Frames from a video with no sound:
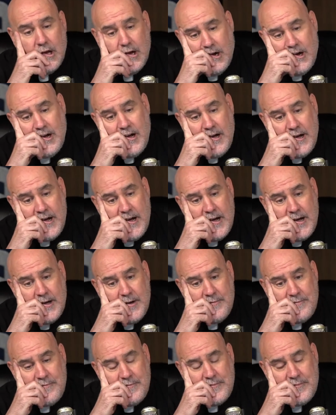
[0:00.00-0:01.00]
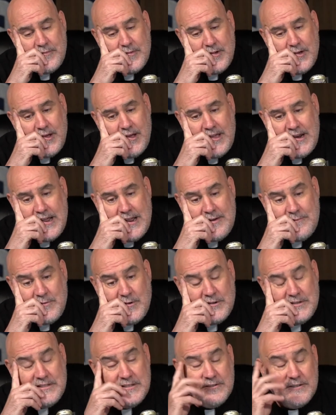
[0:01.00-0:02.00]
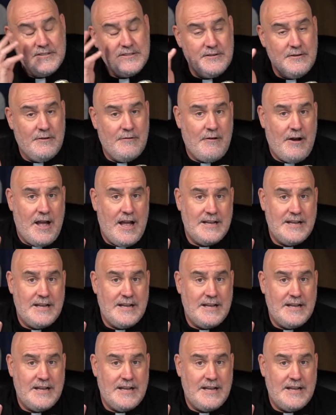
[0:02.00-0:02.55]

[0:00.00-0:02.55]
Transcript: And on a more serious note,